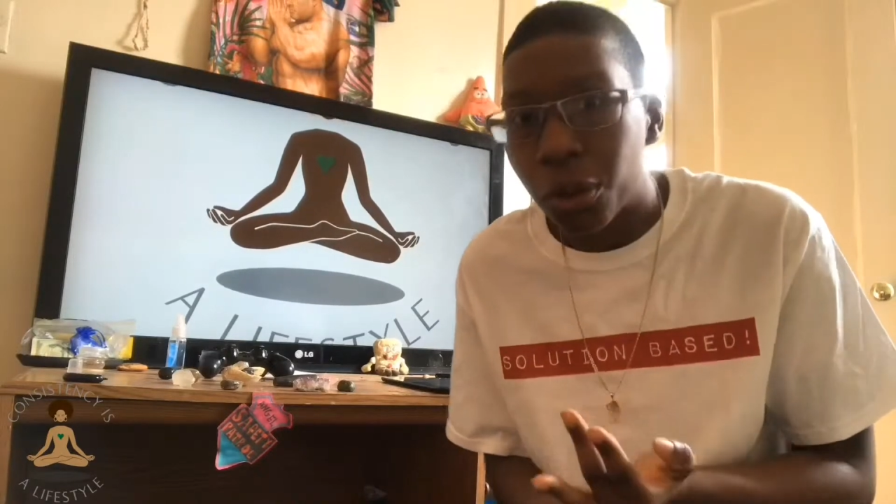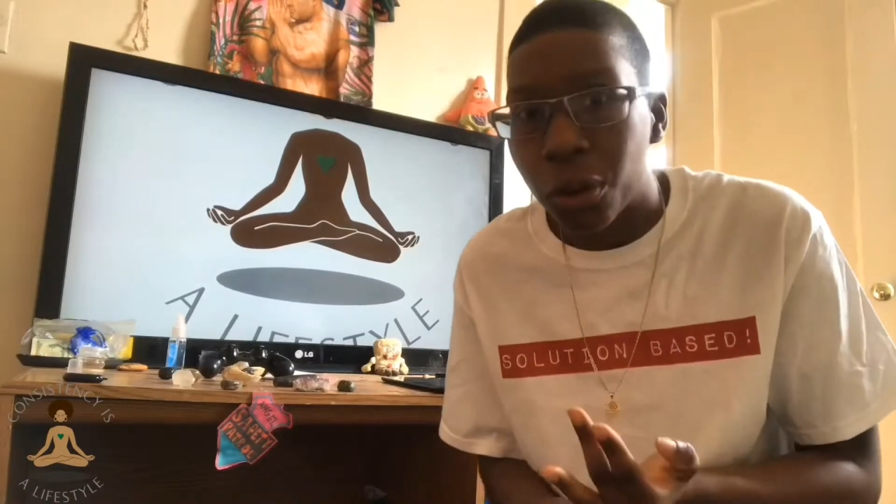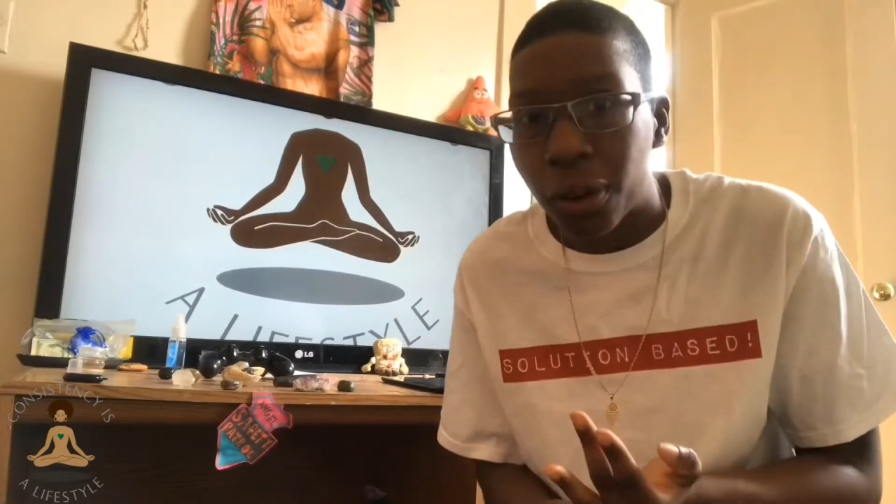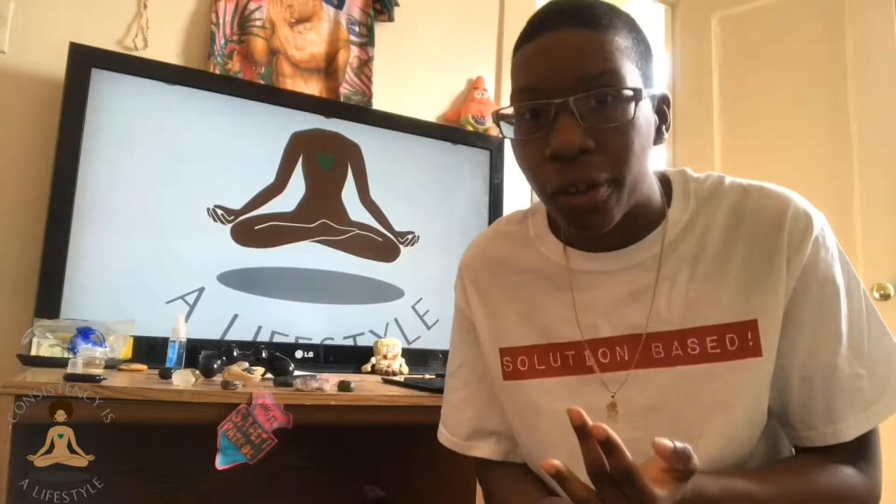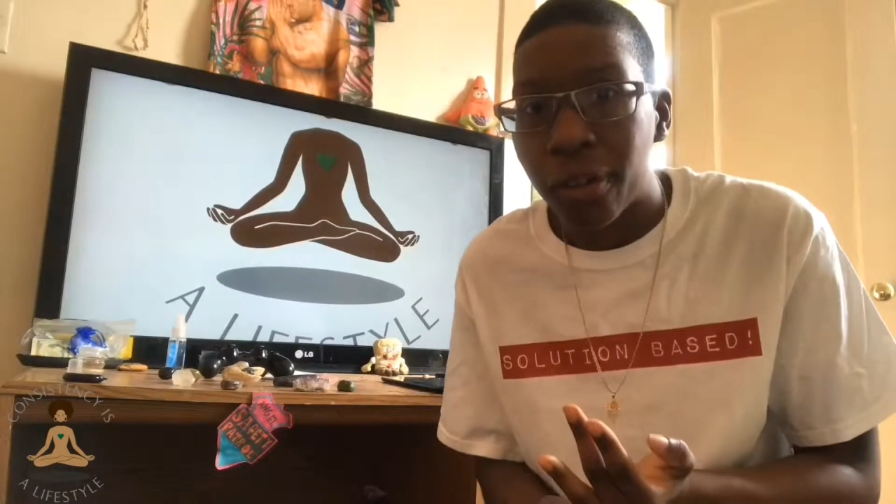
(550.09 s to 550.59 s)

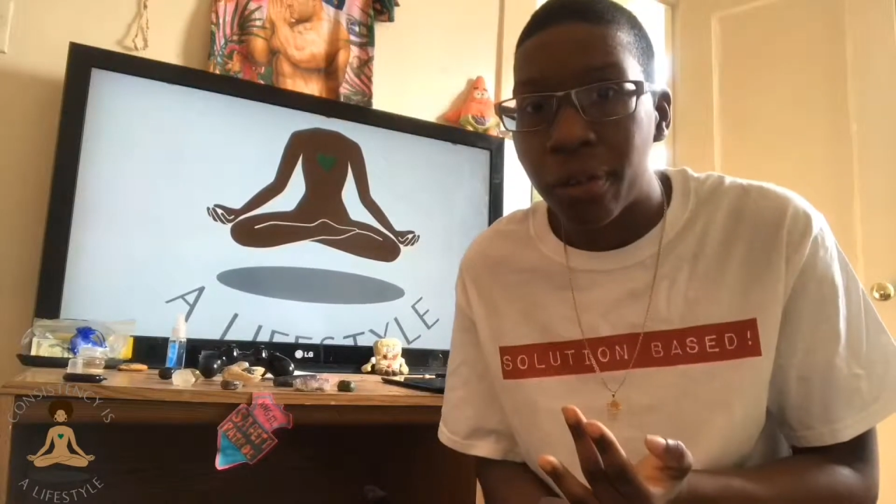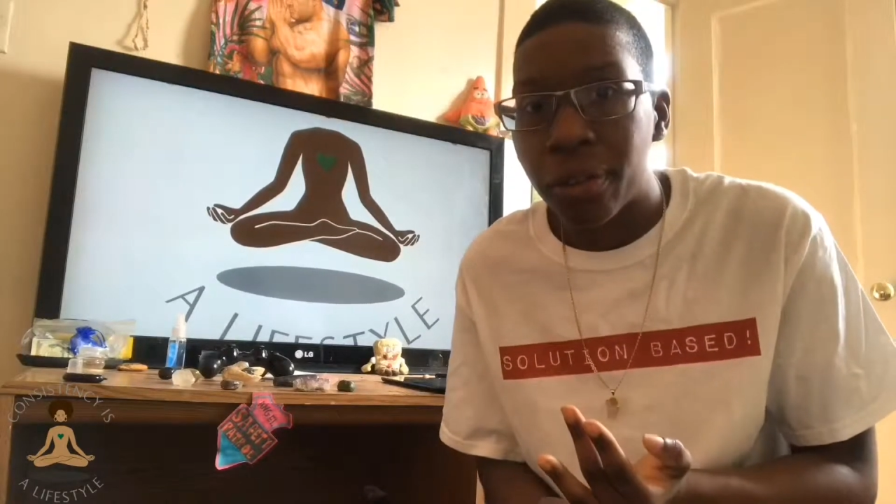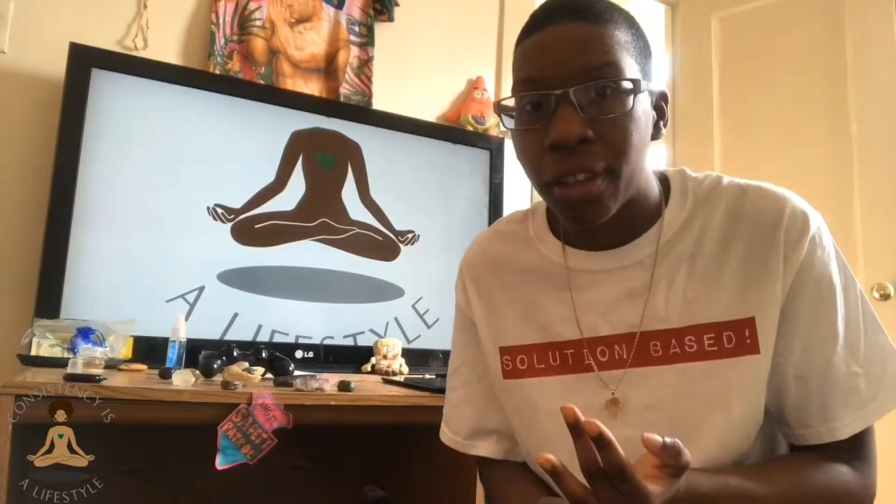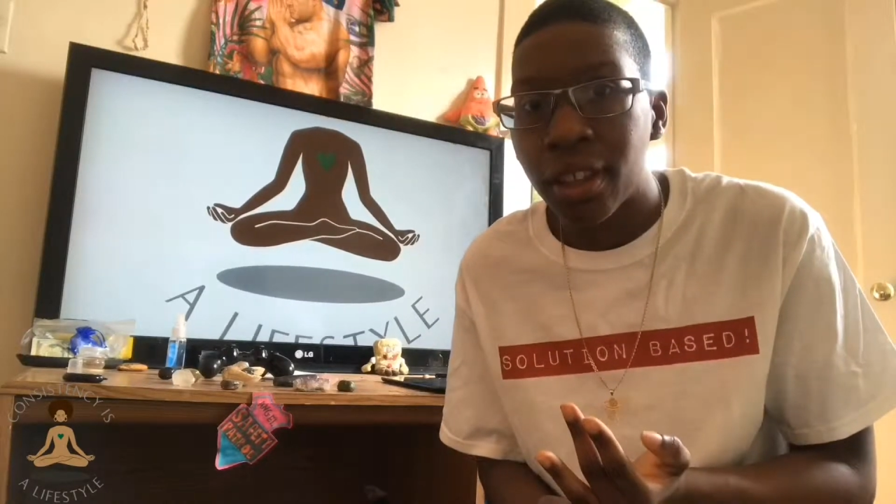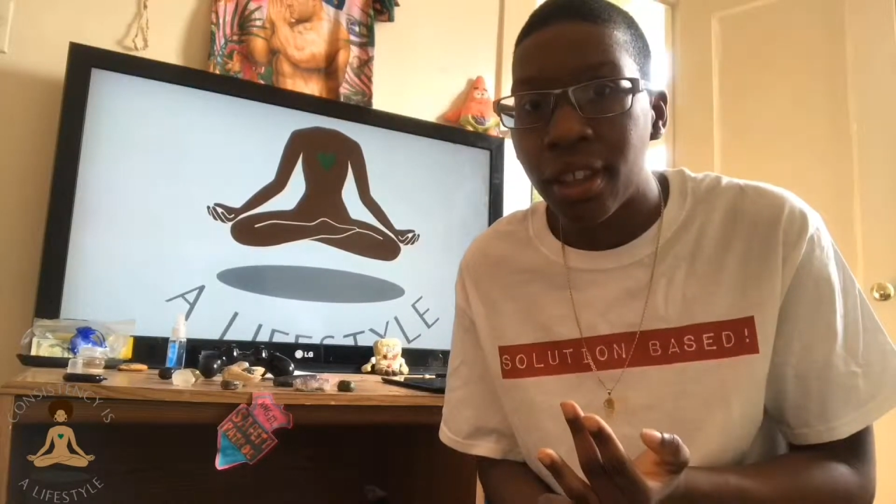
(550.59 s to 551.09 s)
you.
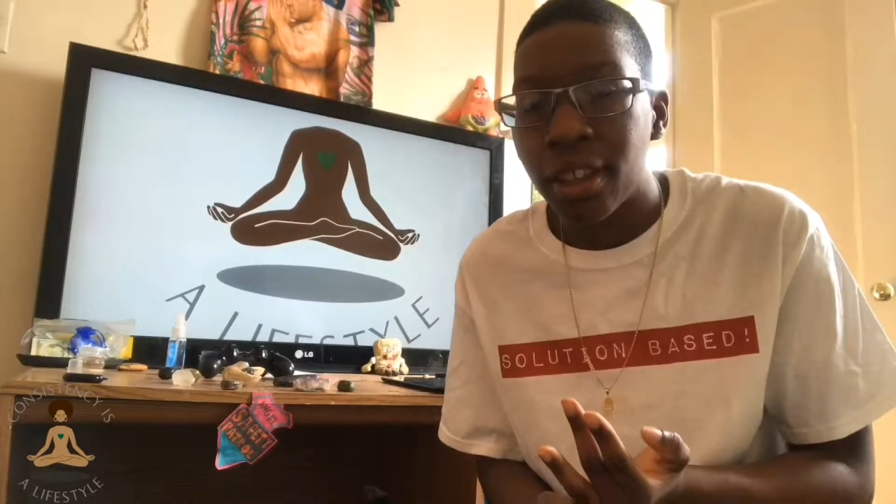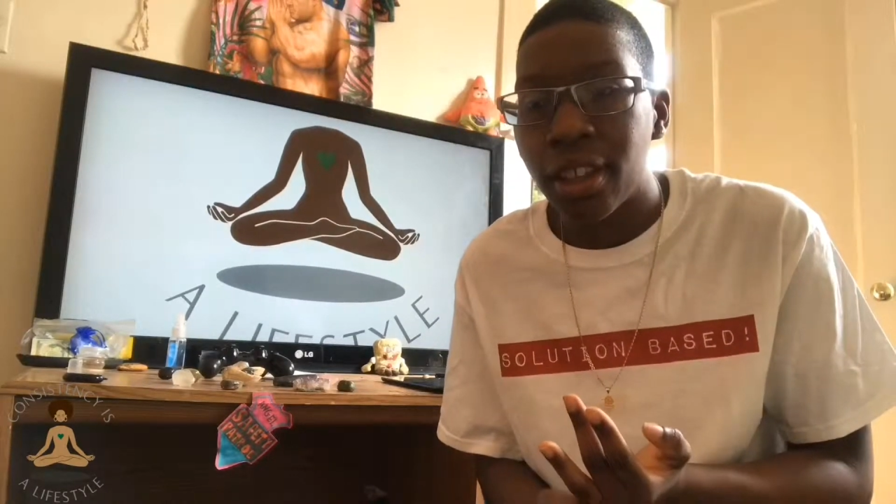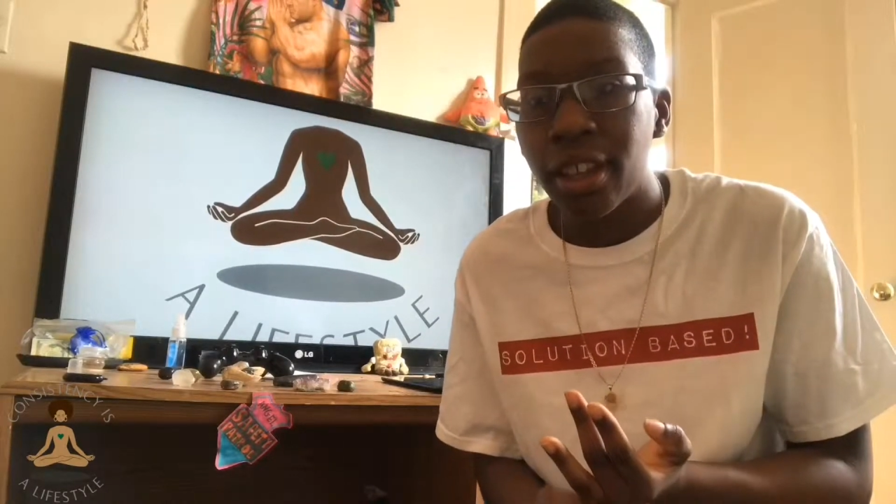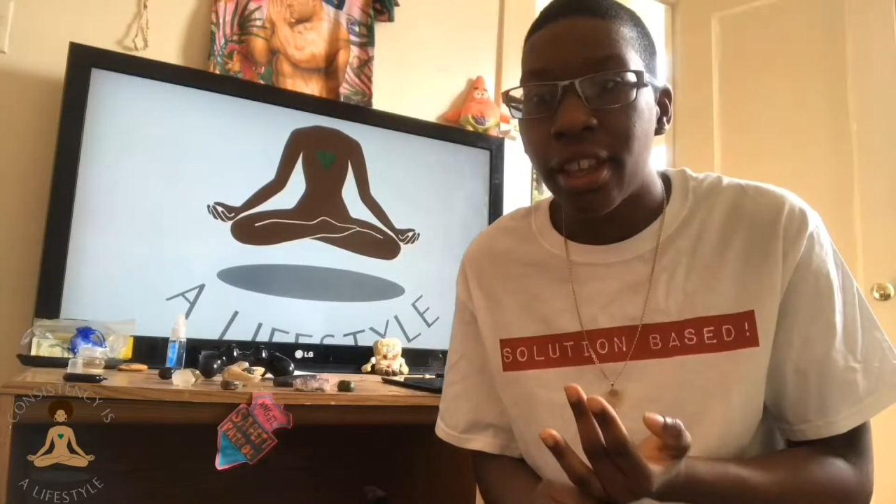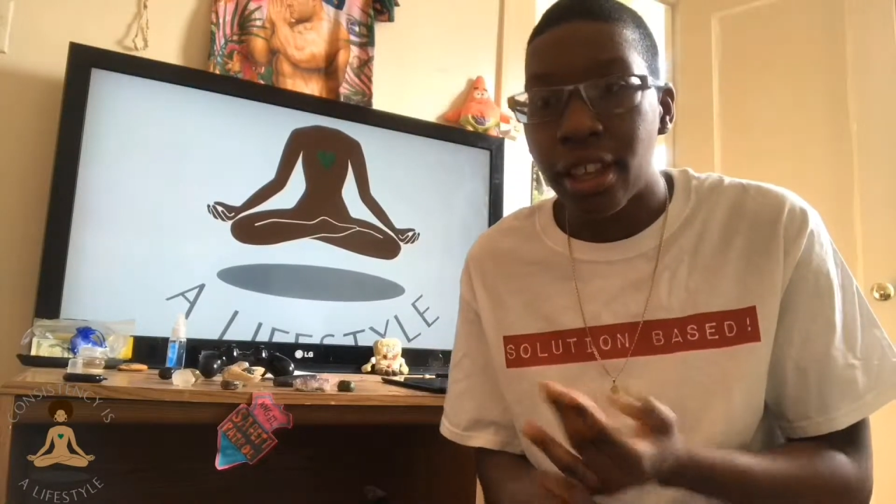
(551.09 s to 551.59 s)

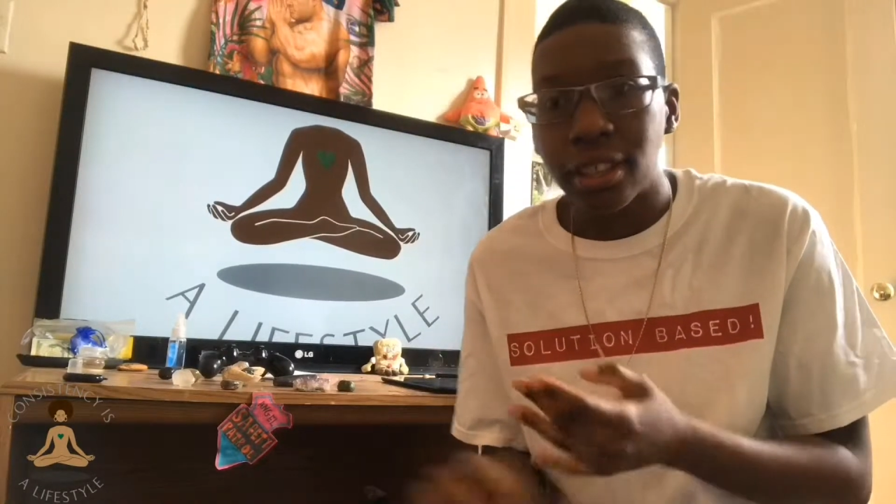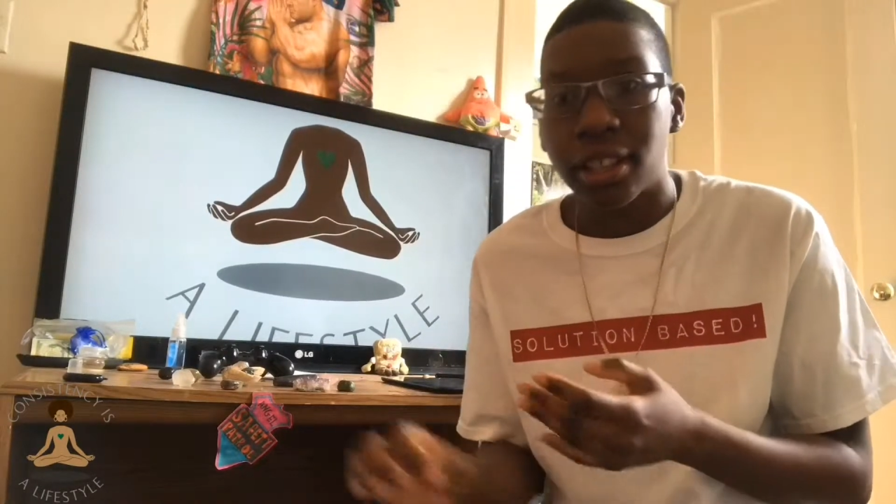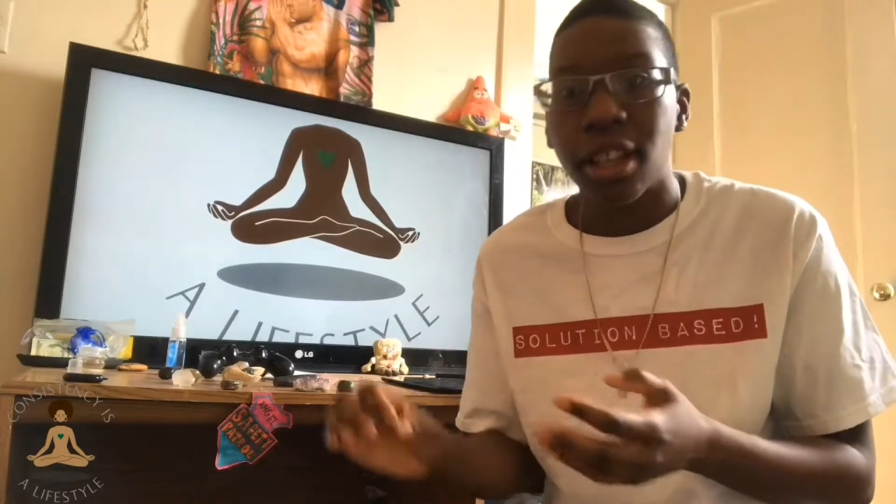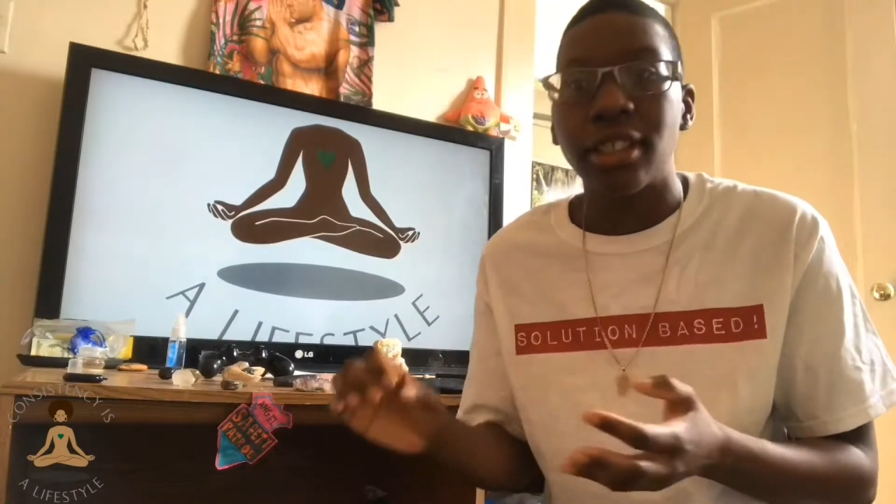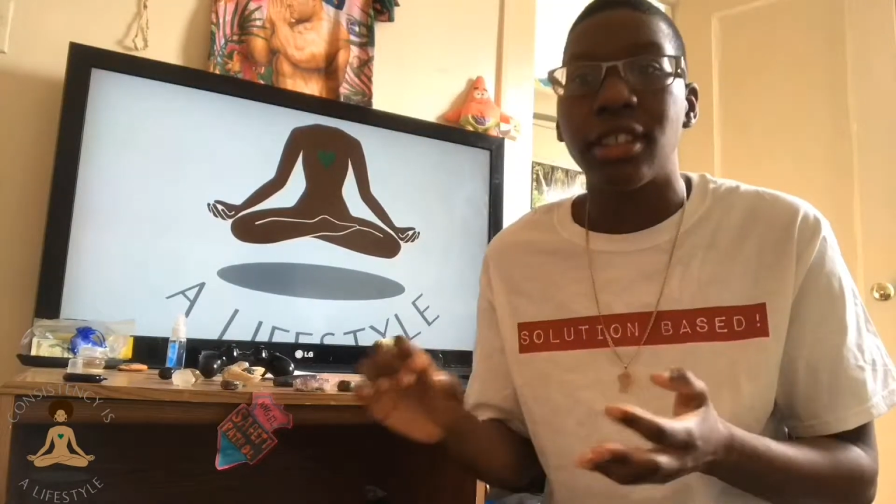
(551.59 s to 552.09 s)

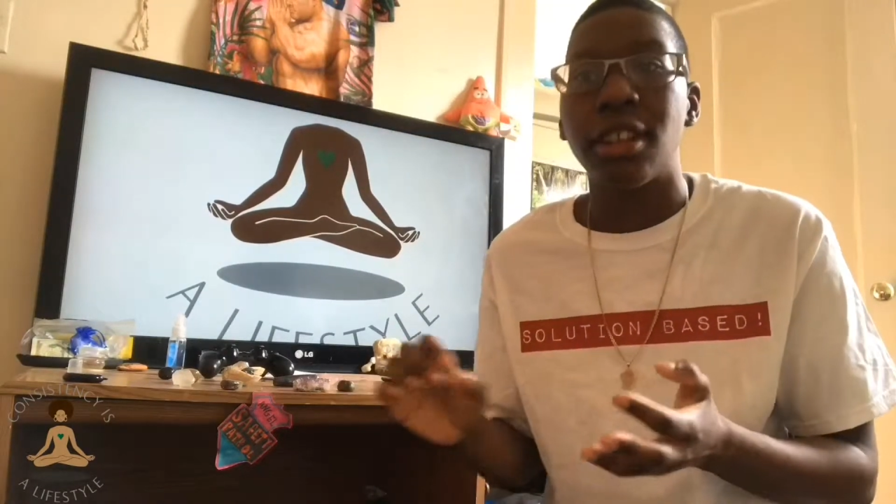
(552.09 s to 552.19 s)
It's